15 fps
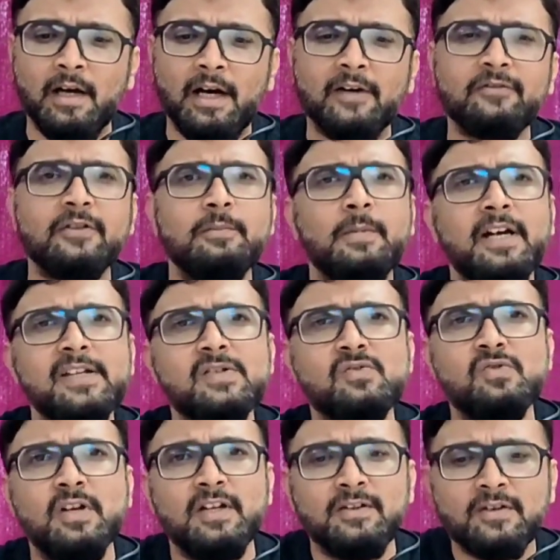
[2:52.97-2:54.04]
After my
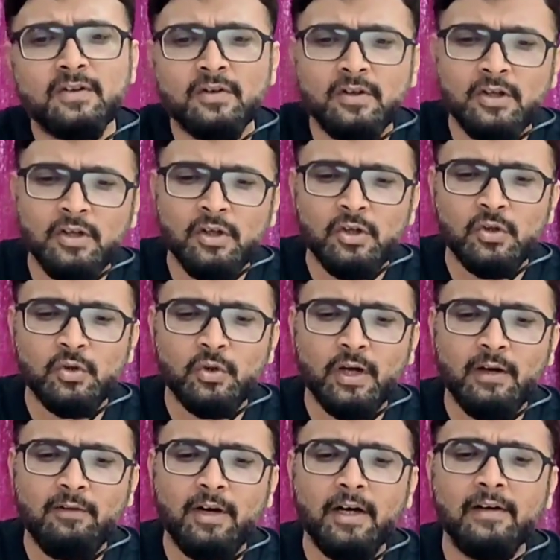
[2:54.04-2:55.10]
strength, you
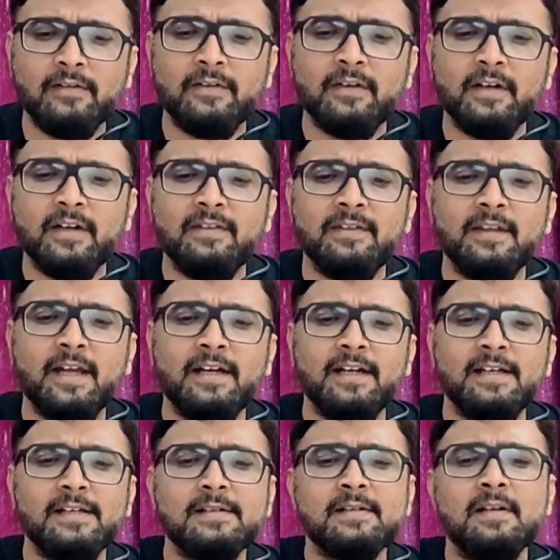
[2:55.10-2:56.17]
have another, and
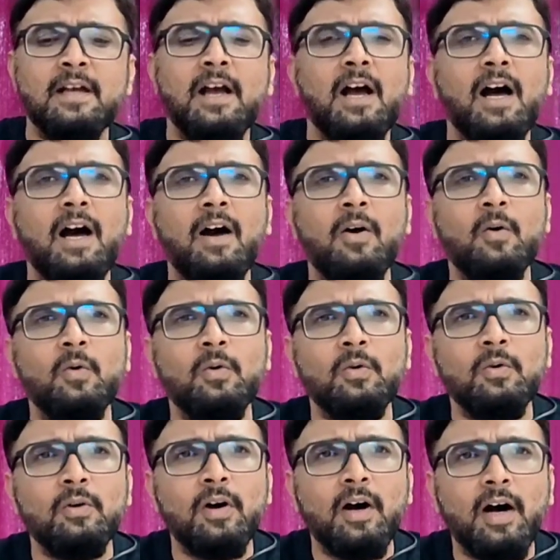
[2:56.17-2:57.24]
that is
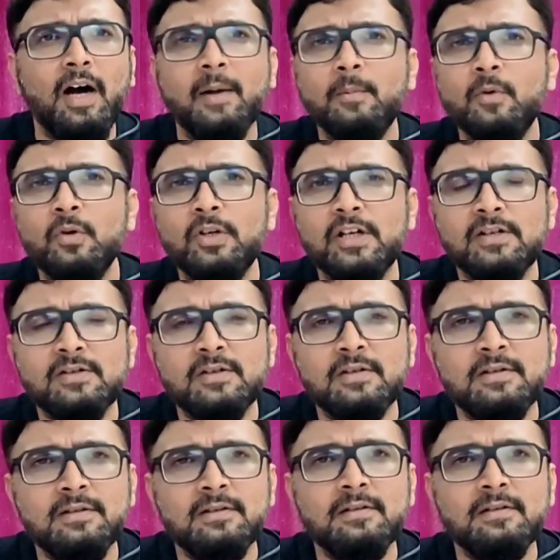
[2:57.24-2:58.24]
I am good at.